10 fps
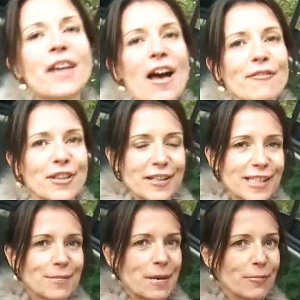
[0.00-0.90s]
of cavernous
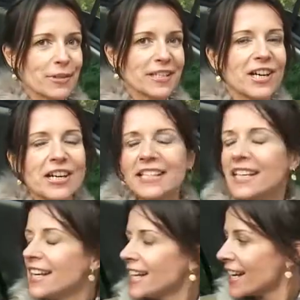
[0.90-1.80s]
to be precise.
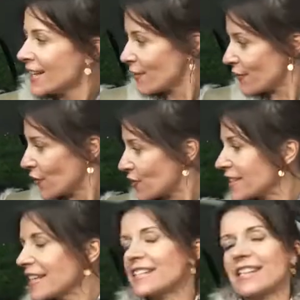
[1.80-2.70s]
And if you fold the
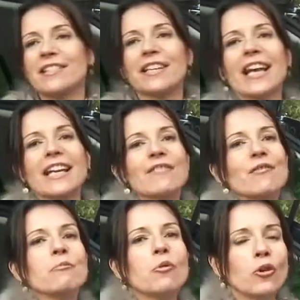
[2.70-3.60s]
seats down, you get
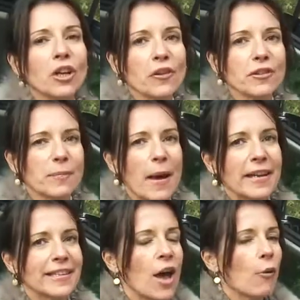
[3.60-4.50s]
even more load
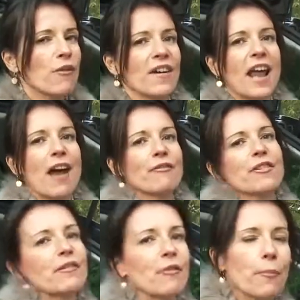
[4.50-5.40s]
space. We've had
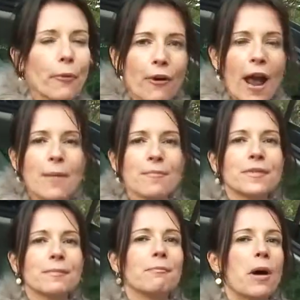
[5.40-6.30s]
everything from
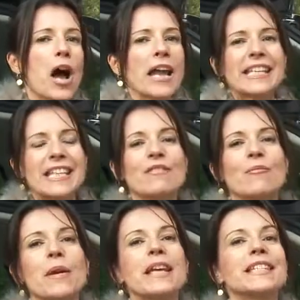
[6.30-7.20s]
prams, bikes,
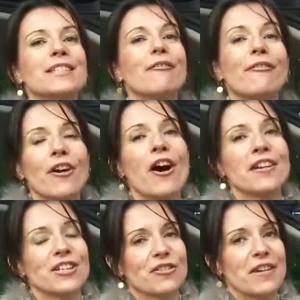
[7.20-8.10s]
even pieces of
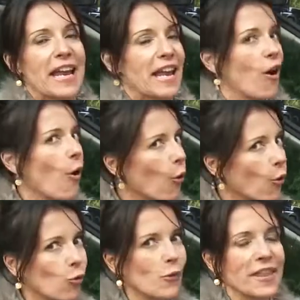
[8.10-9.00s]
furniture in here,
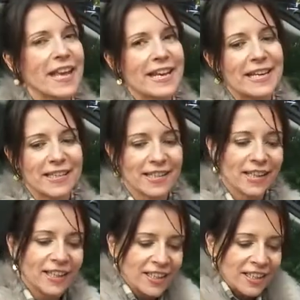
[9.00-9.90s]
all with ease.
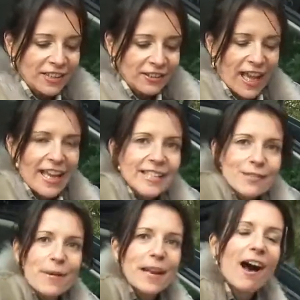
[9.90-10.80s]
Okay, it's
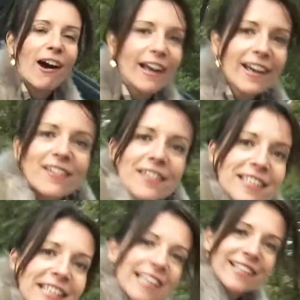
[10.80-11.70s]
a bit higher than the
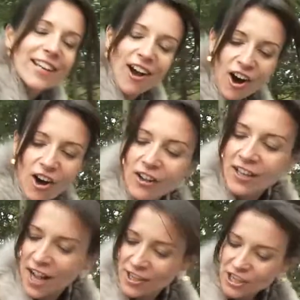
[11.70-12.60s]
standard car,
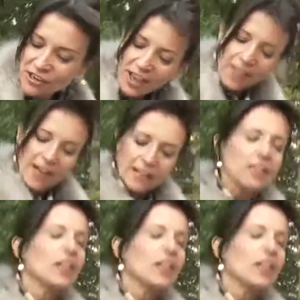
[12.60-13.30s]
and you don't get that